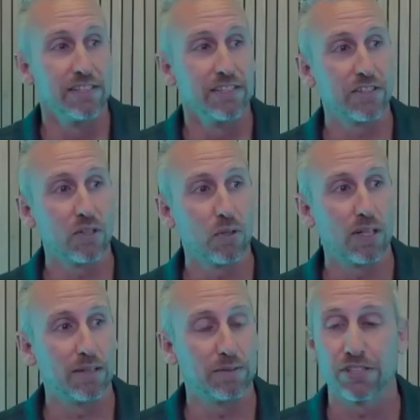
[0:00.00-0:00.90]

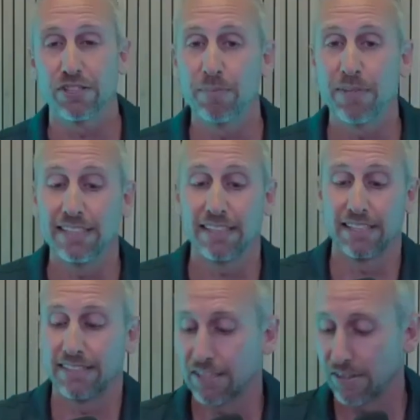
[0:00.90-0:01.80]
So just some things to
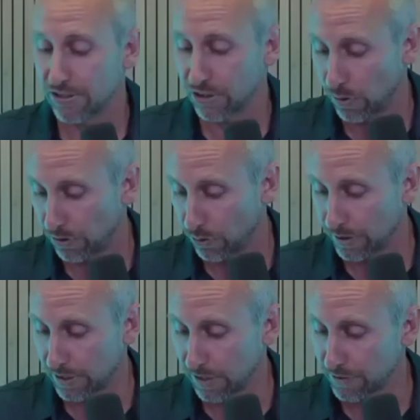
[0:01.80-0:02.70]
consider as you're going through
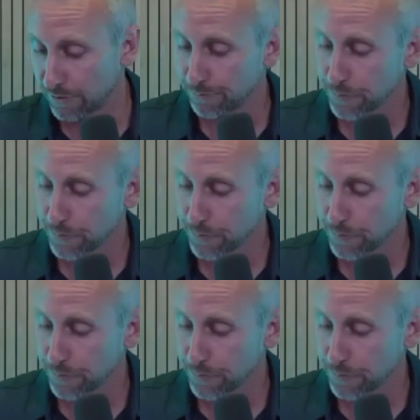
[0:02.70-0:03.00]
this stuff.